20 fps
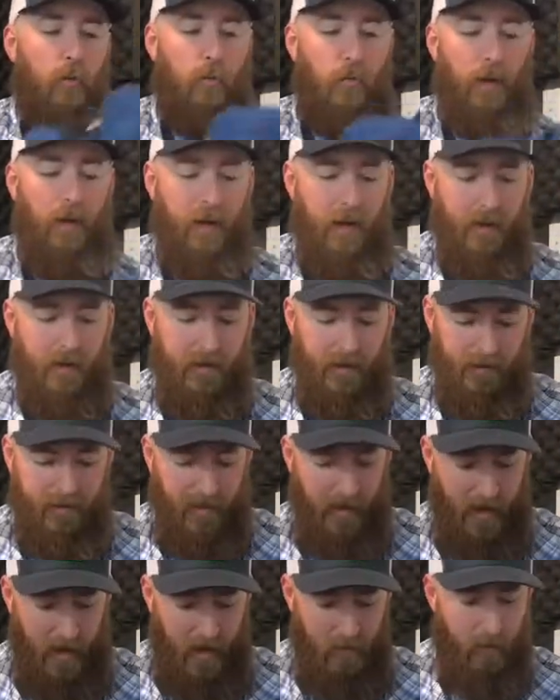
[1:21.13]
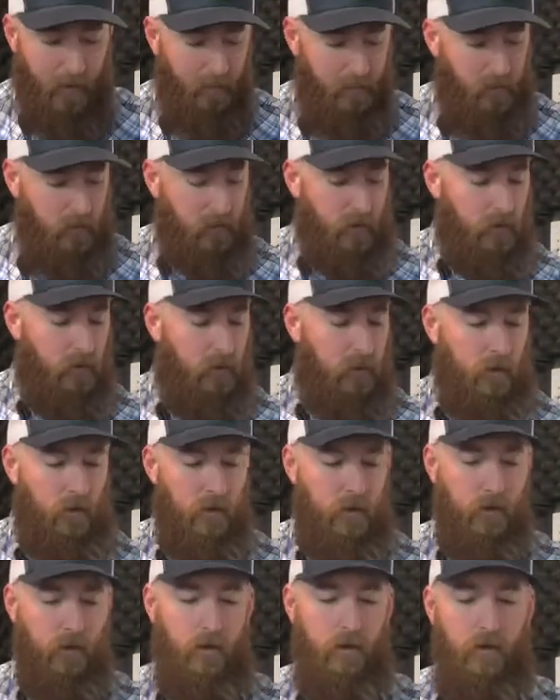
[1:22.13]
But at the time, and I'm sure
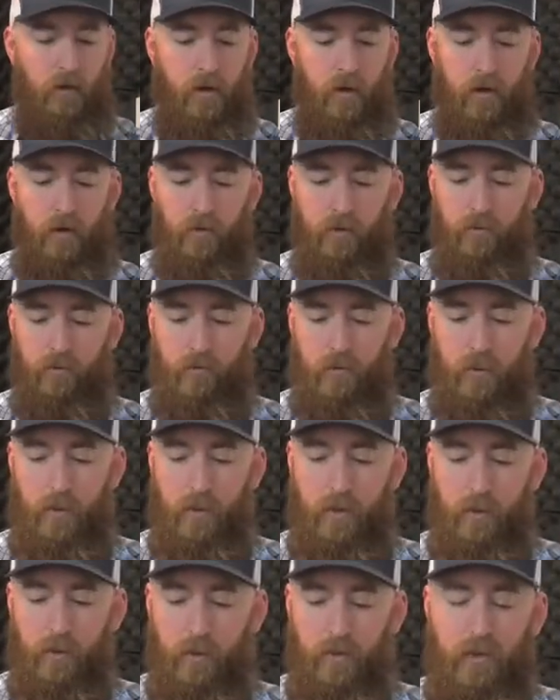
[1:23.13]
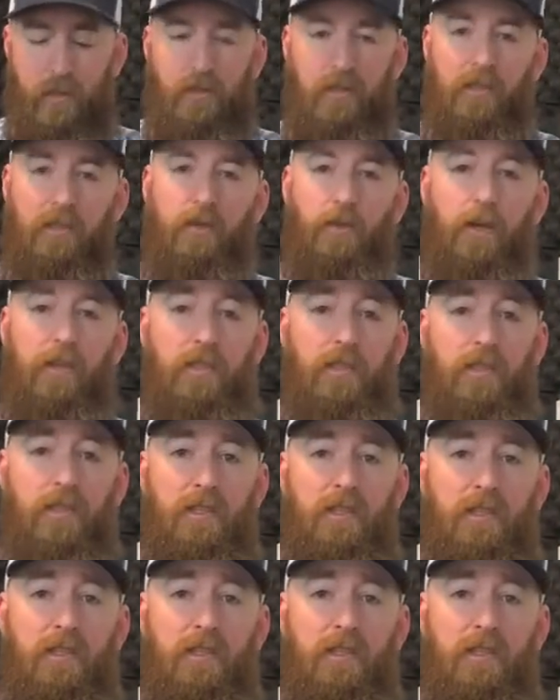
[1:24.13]
you're familiar with this situation,